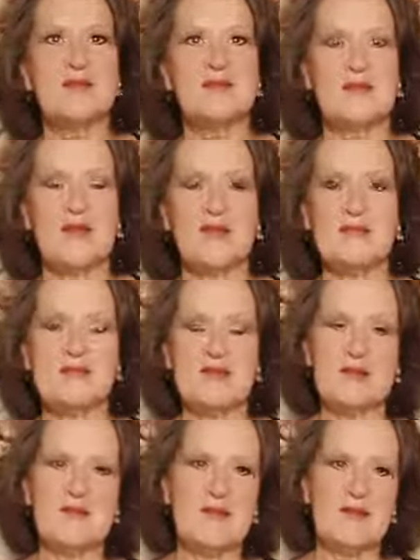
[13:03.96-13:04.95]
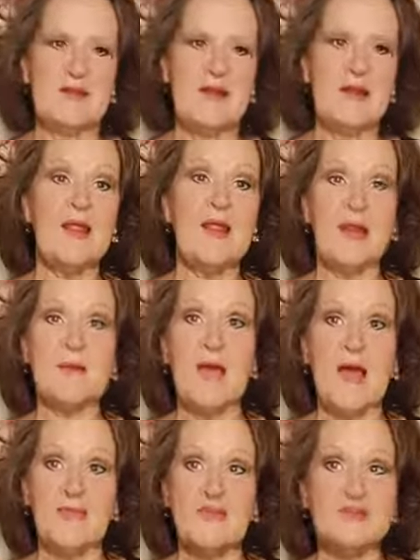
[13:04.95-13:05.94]
it's kind of fun that and
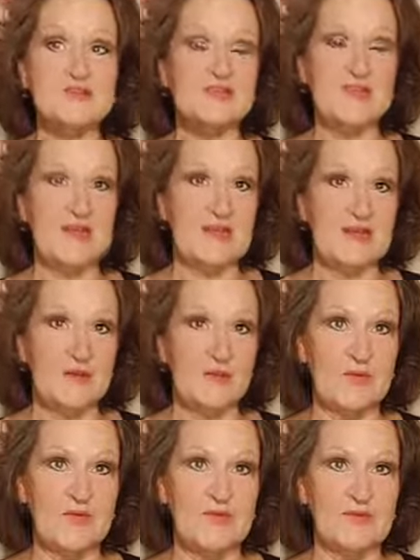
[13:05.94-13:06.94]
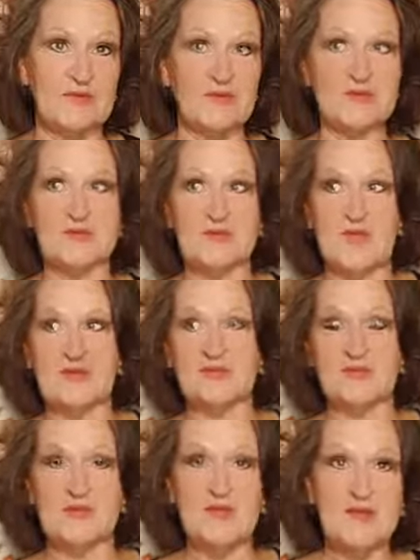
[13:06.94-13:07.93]
I, I think she's gonna get it really easily. She's,
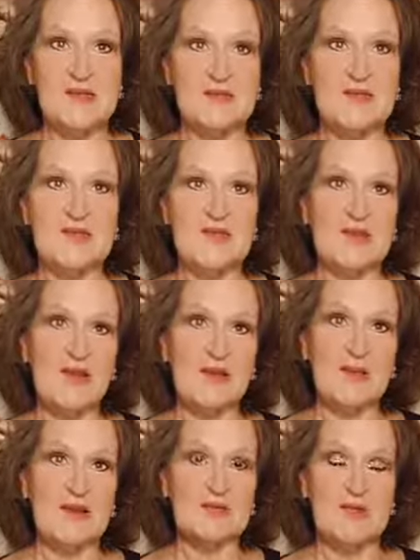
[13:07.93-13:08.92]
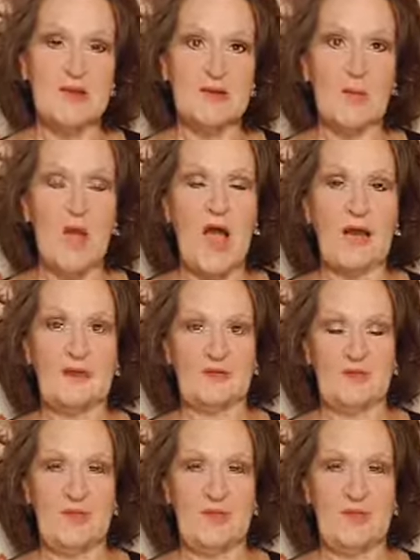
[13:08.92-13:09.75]
she's teething and already trying to walk, so